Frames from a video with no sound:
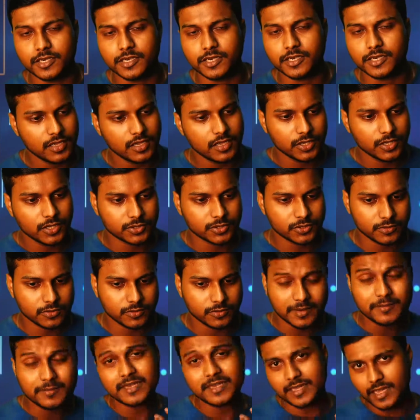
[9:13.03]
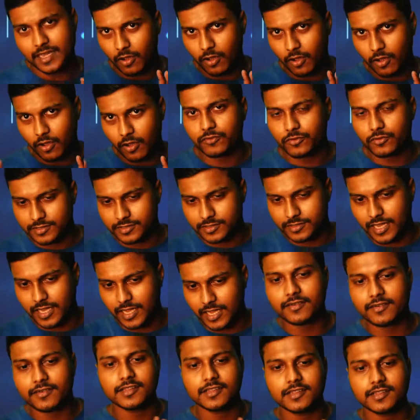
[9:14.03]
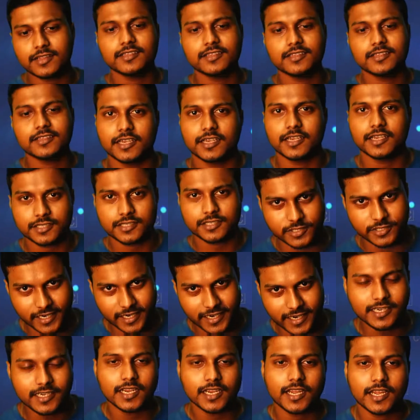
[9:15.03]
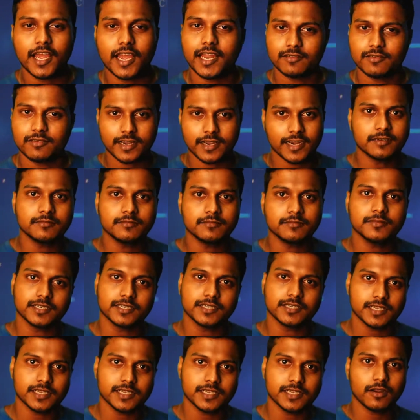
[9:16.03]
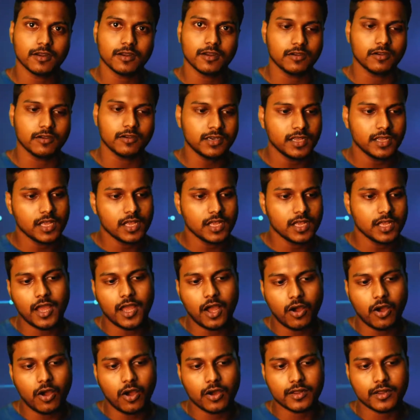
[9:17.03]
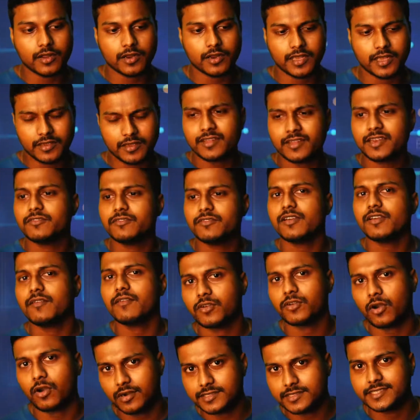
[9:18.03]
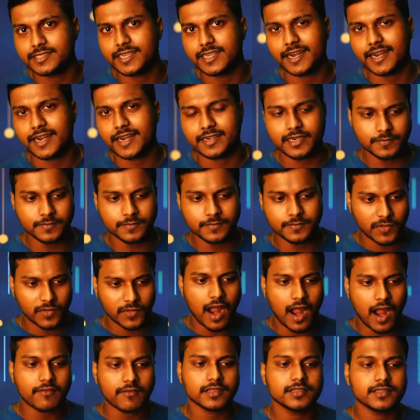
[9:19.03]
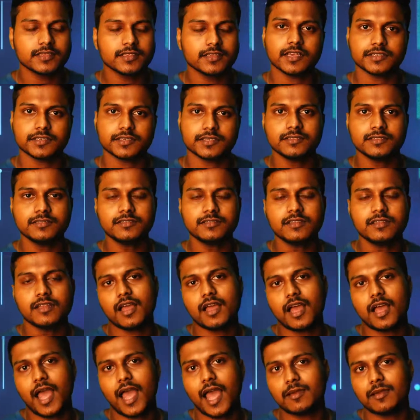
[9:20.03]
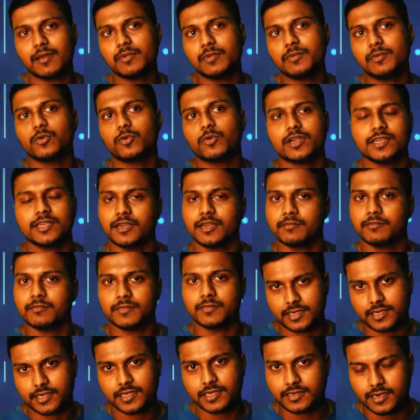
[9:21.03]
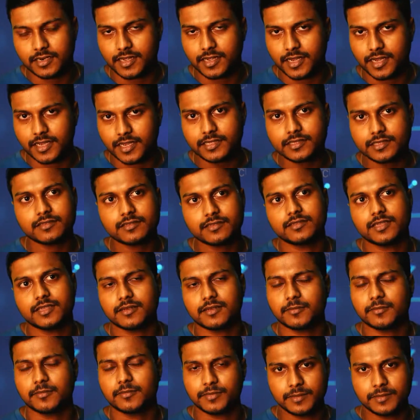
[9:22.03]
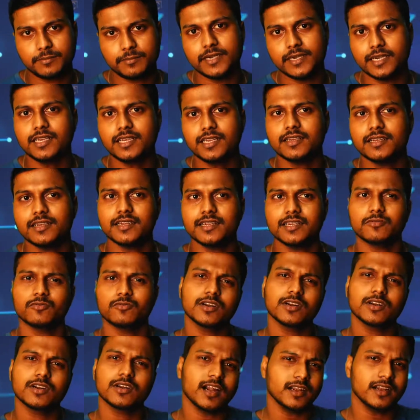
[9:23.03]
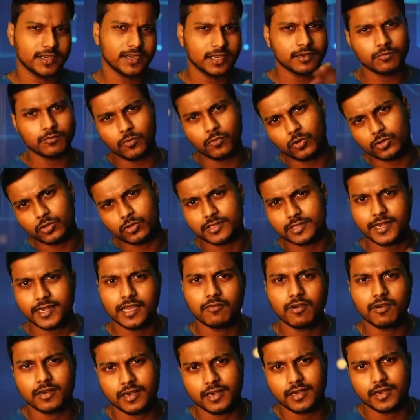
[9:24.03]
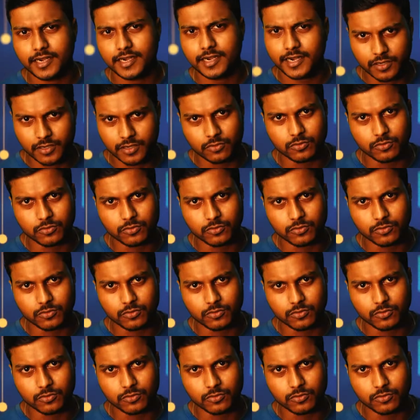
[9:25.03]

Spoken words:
So yeah, of course, after this session you check it and you will get the material of day one. Or even if you have not checked it, after this session I'll be putting a material, guys, the PPT. It would contain both day one and day two.